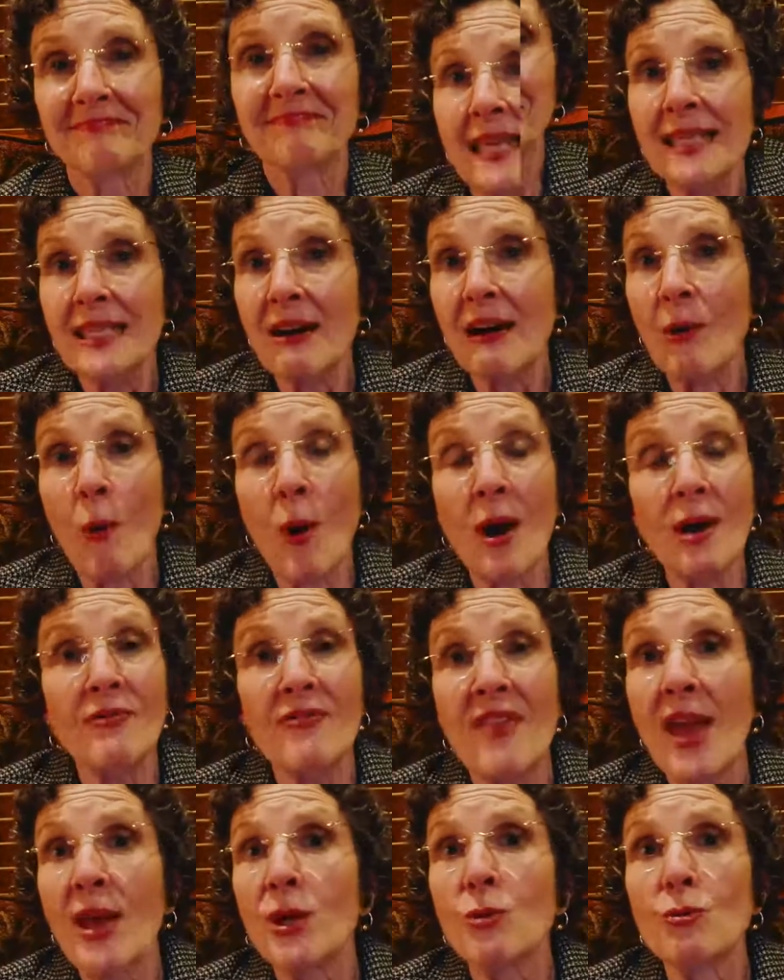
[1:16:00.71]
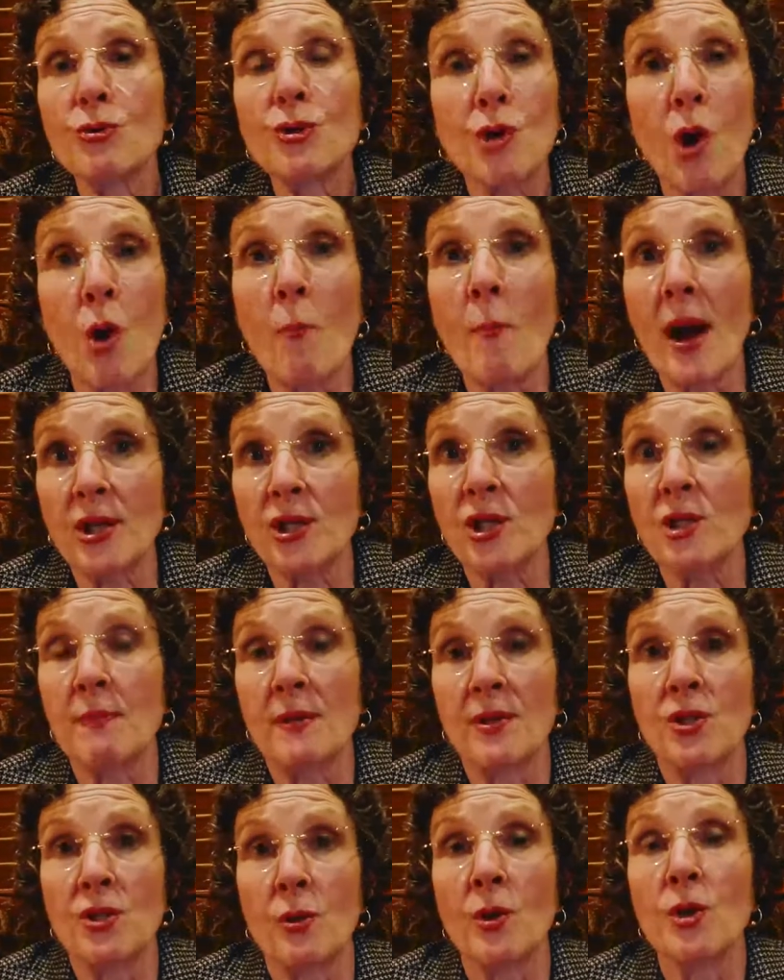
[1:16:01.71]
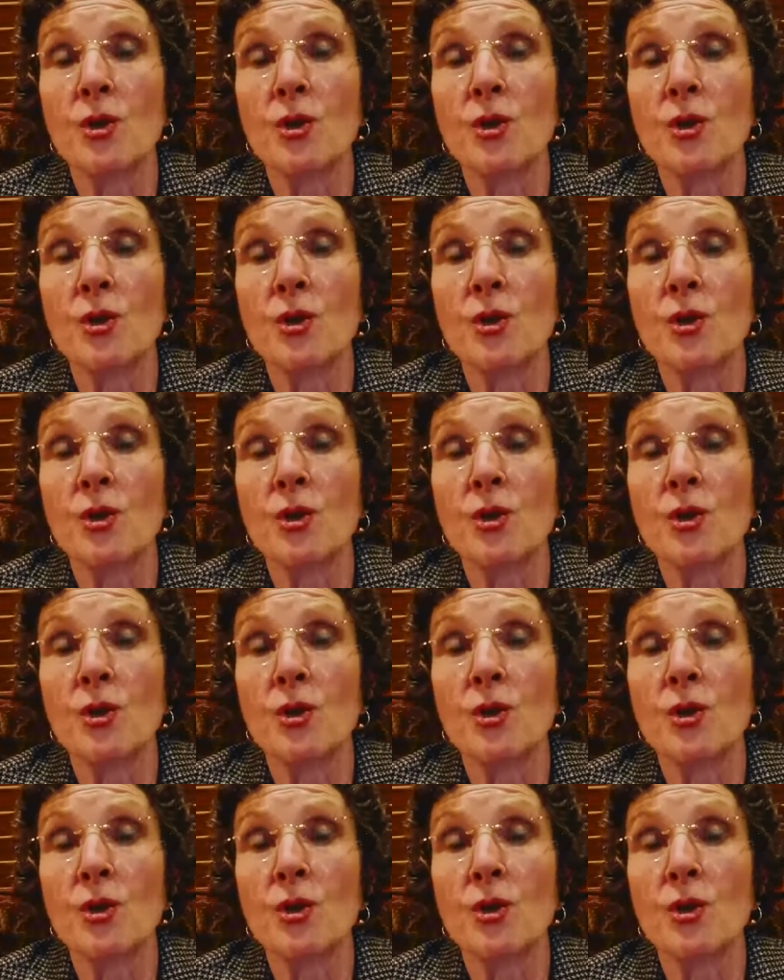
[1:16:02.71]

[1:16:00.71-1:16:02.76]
Sarah, I want to thank you so much. It's been so